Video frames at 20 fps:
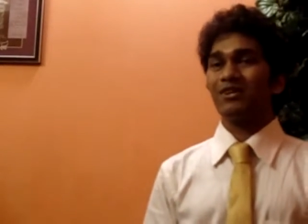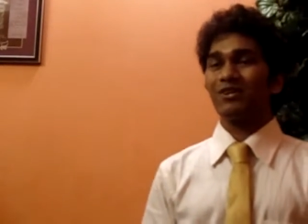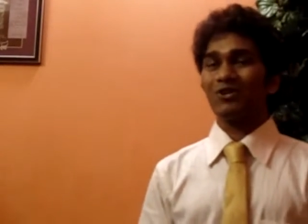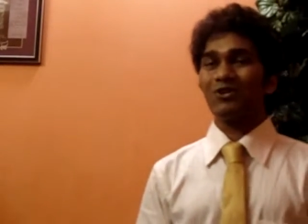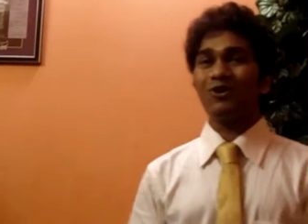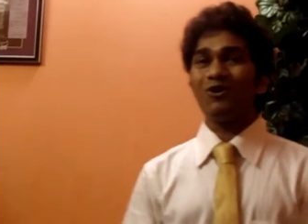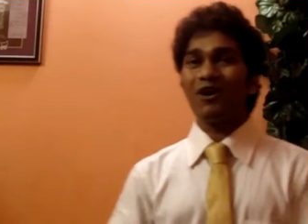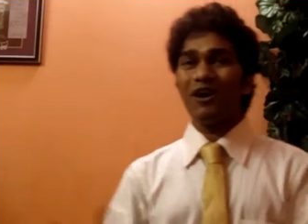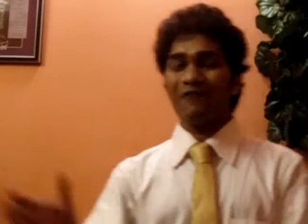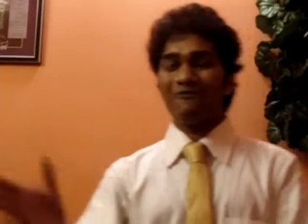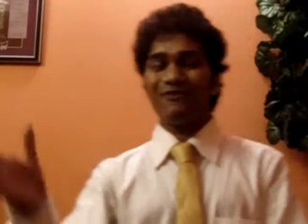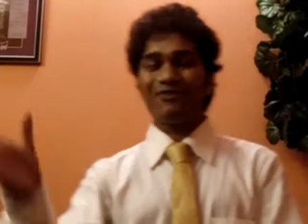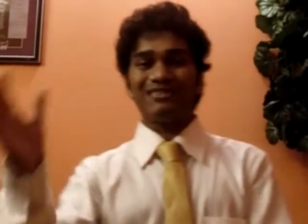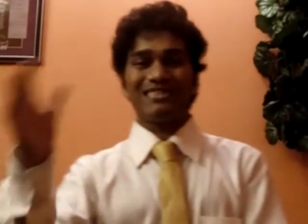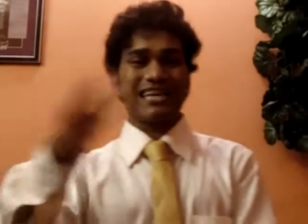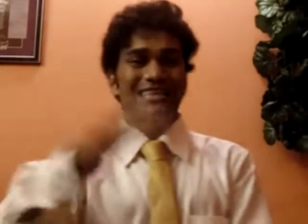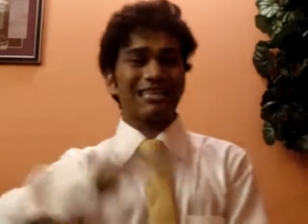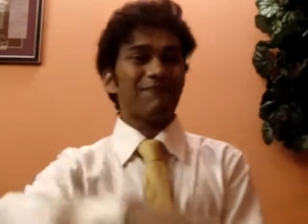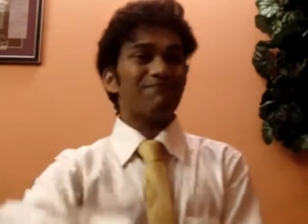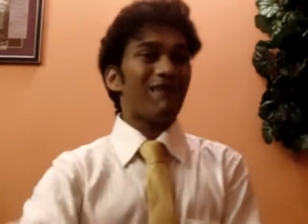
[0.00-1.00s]
You know, if you
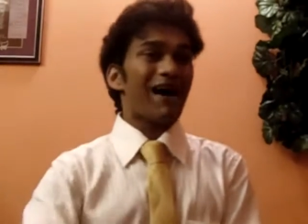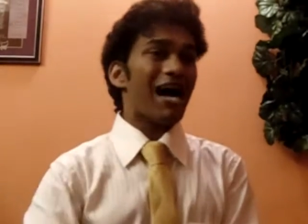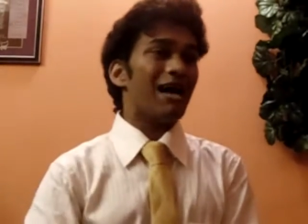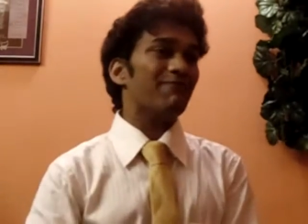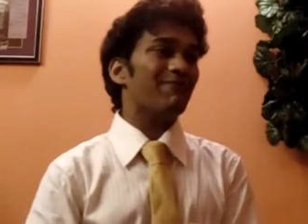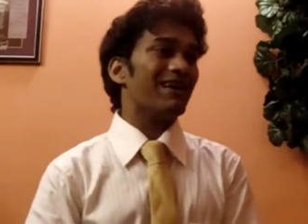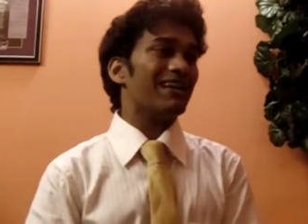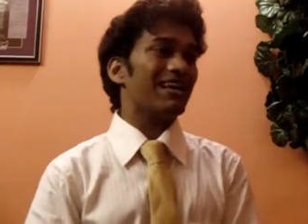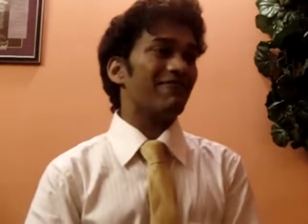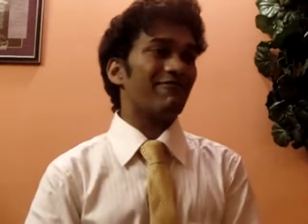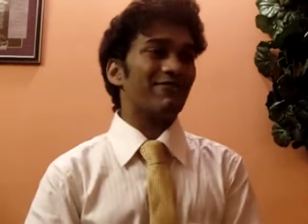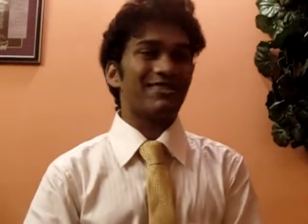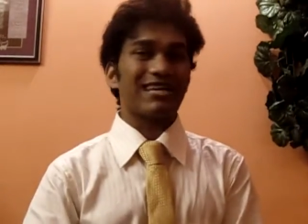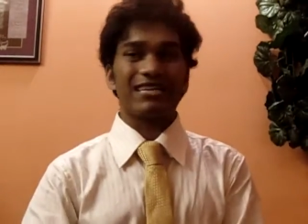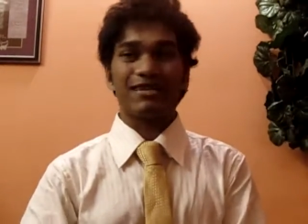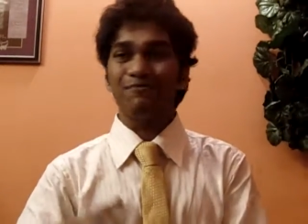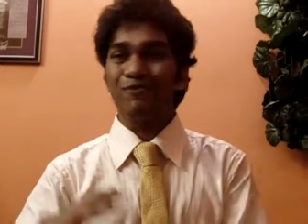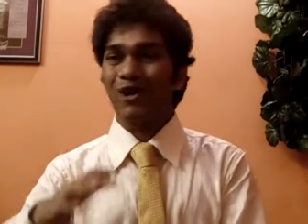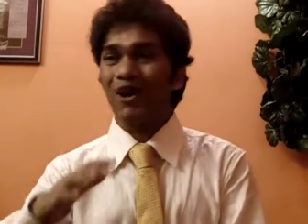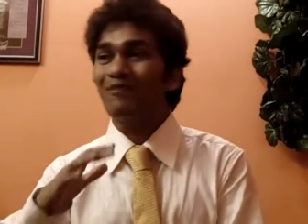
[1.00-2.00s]
check the Bible, if you
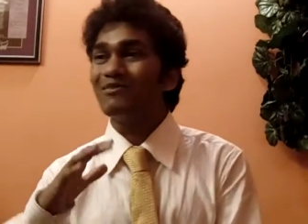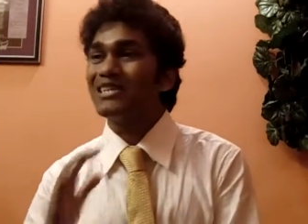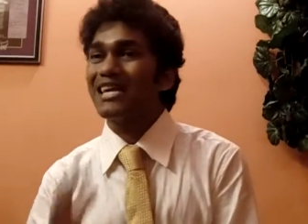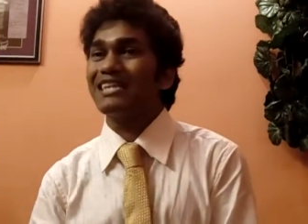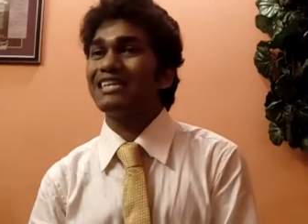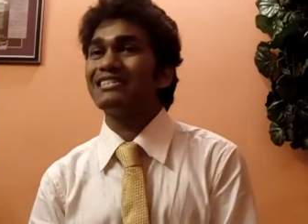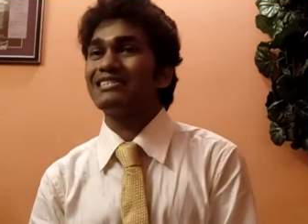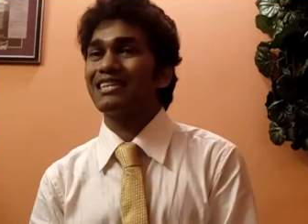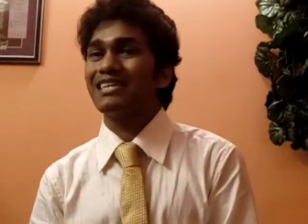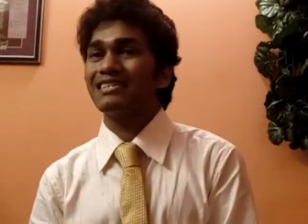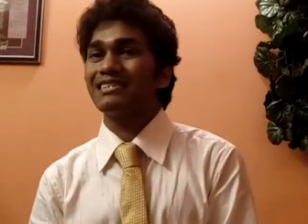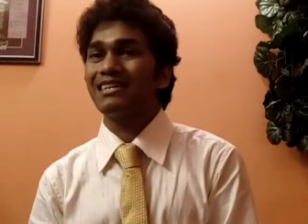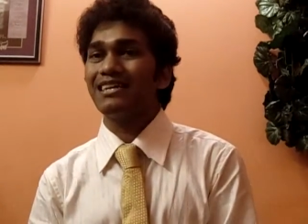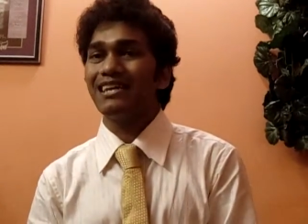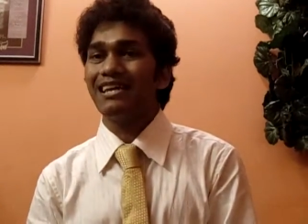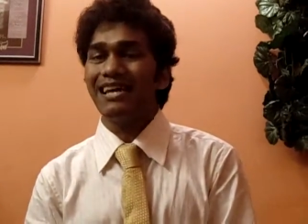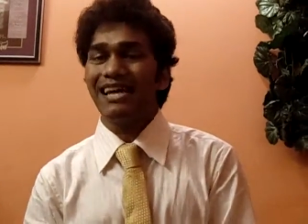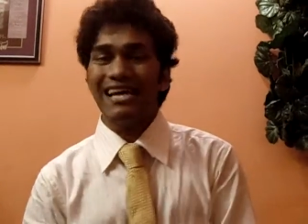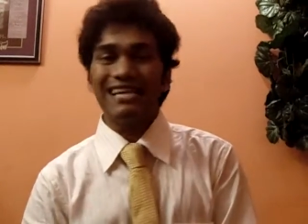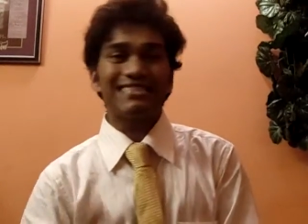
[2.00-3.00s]
check the book of Genesis,
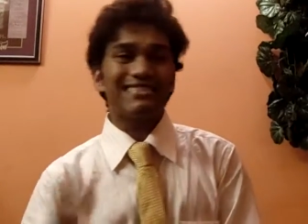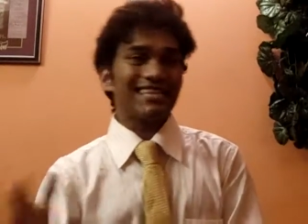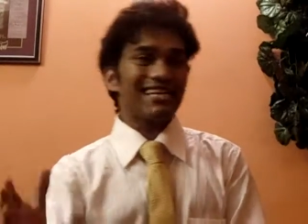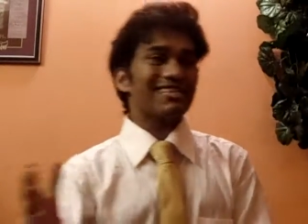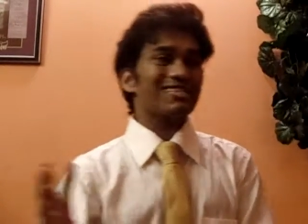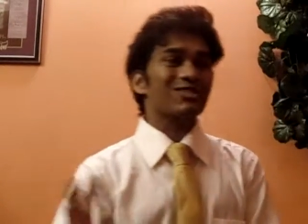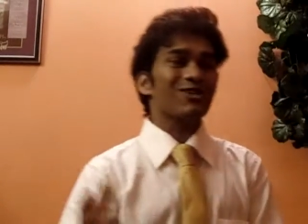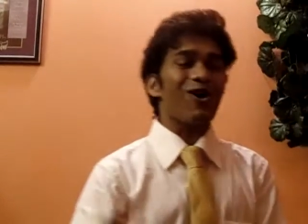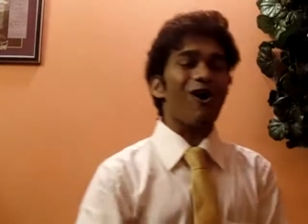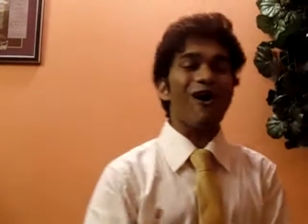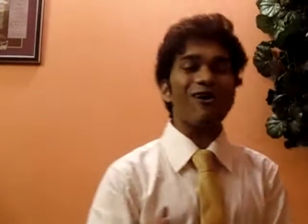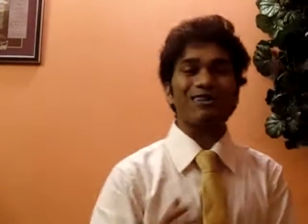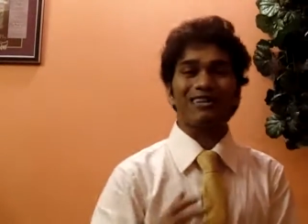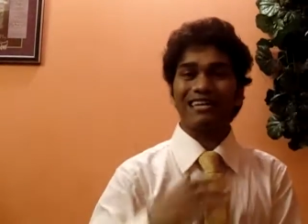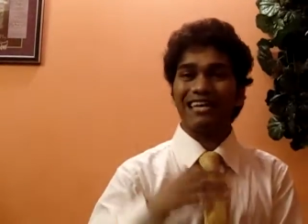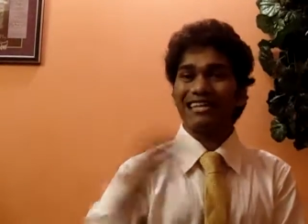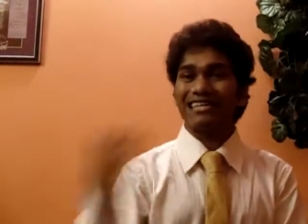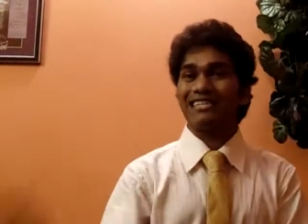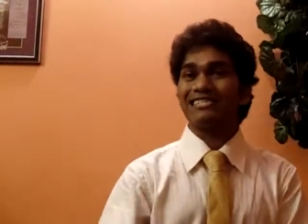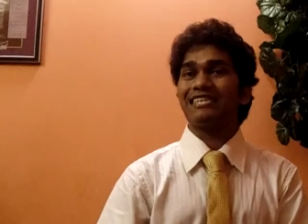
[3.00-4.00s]
it says God
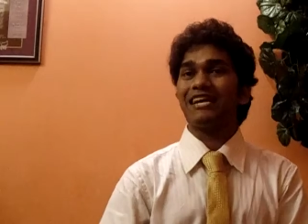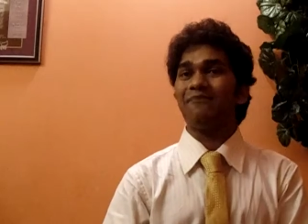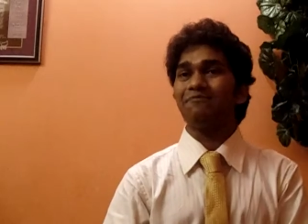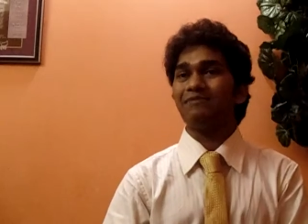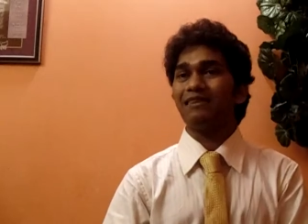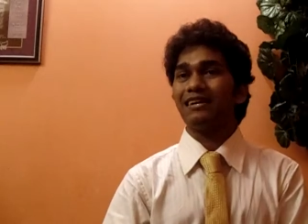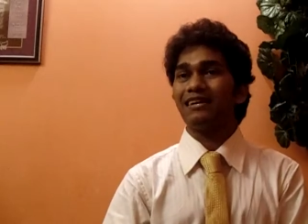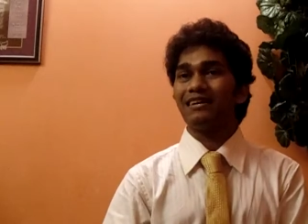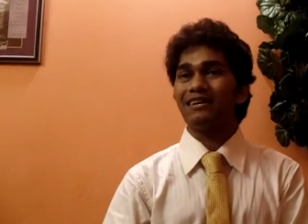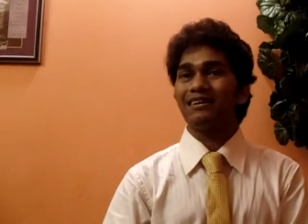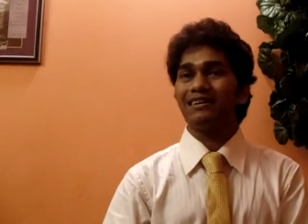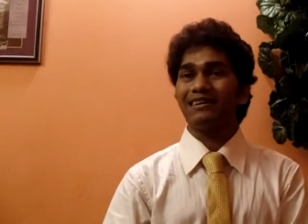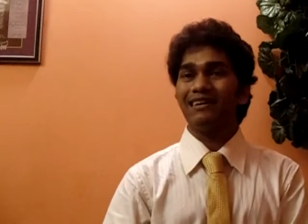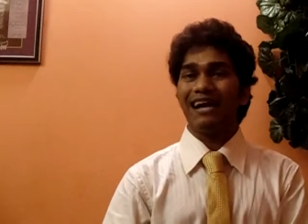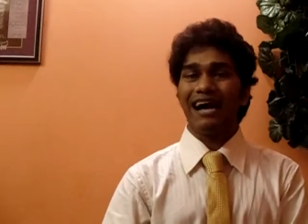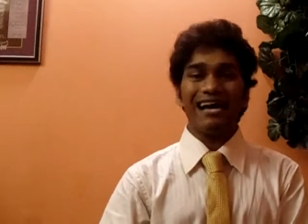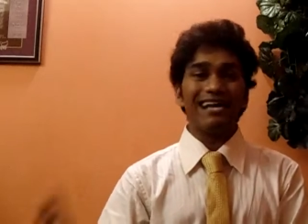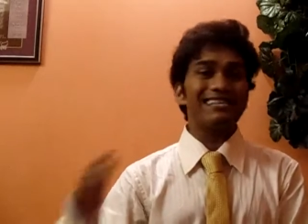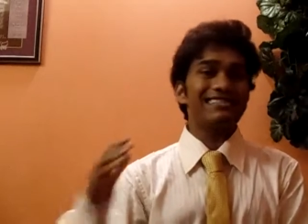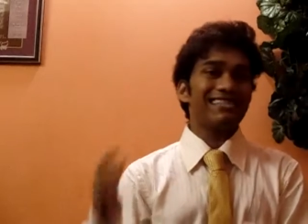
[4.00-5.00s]
created something
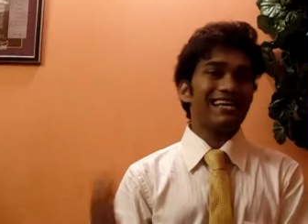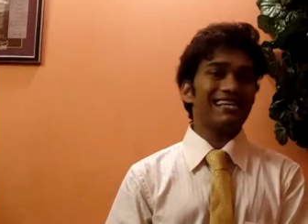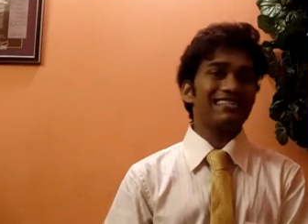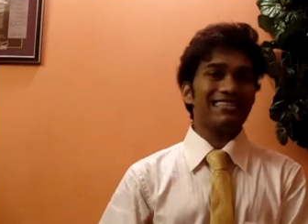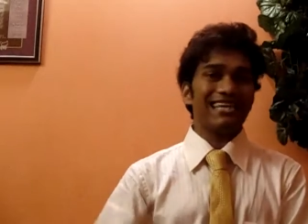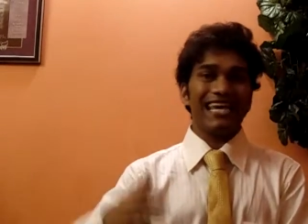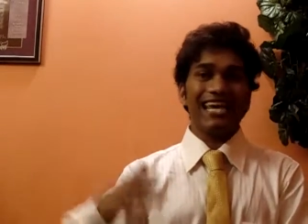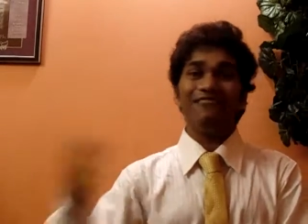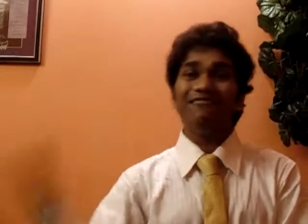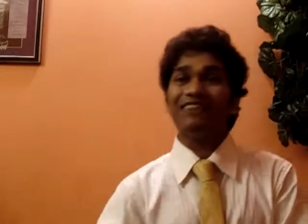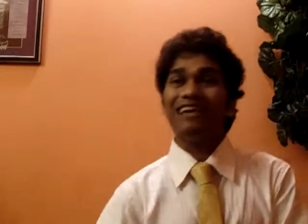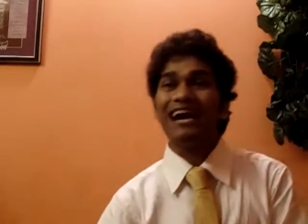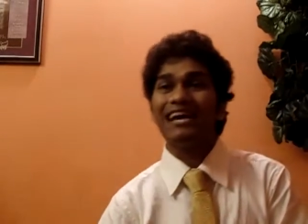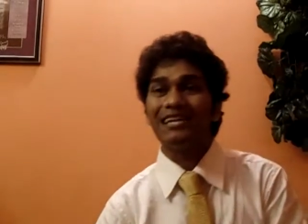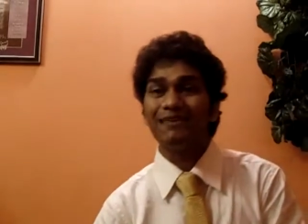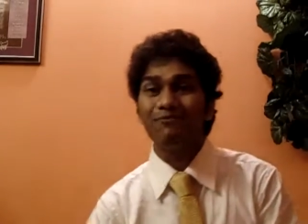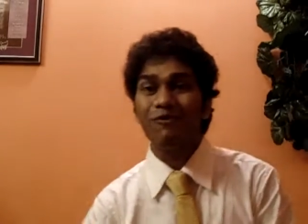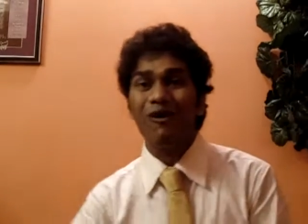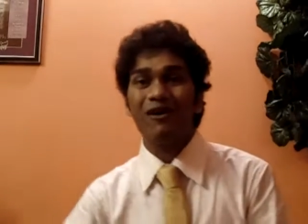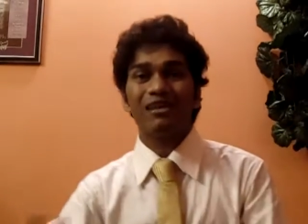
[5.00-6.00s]
and it says evening
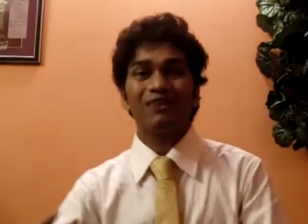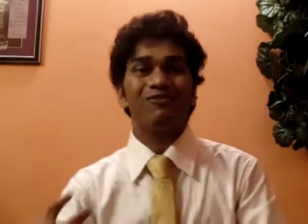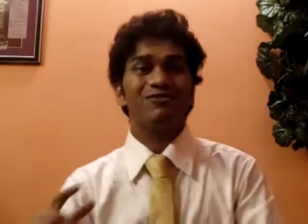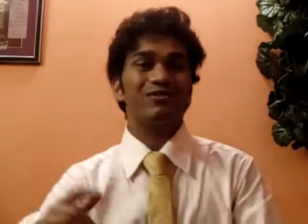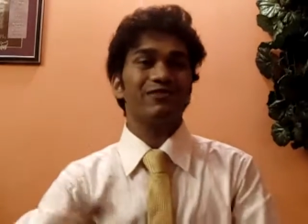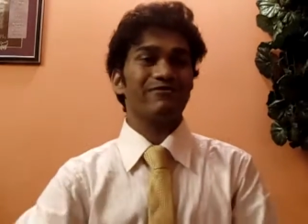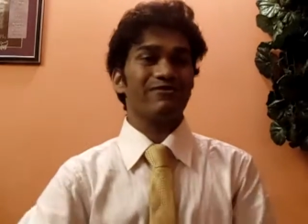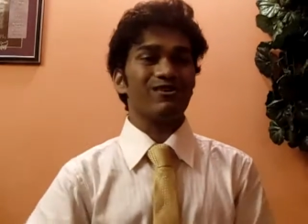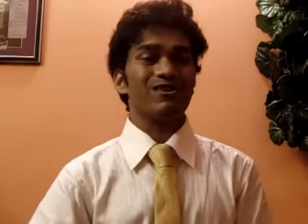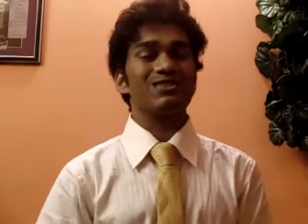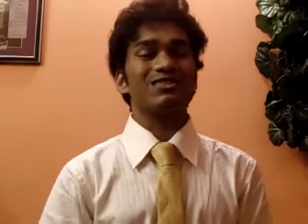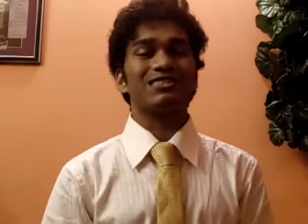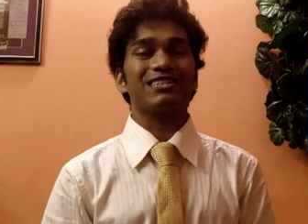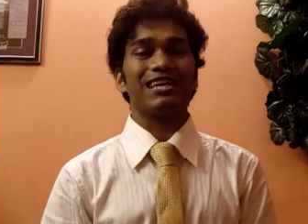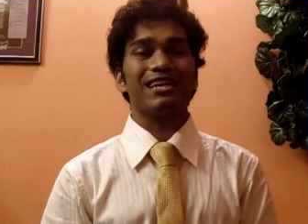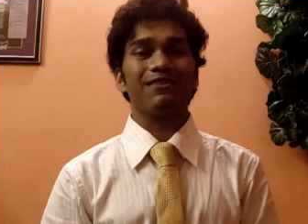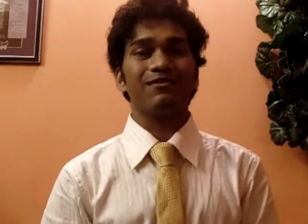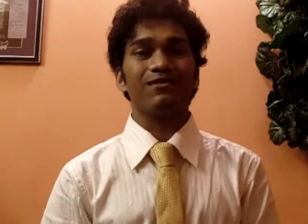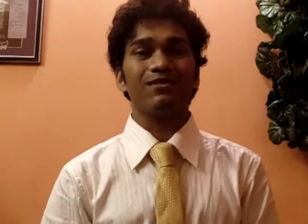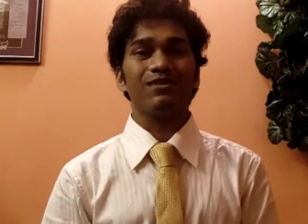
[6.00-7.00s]
and the morning was the first
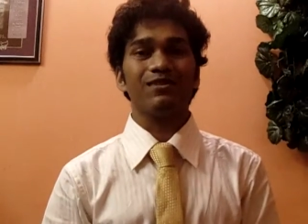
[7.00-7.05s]
day.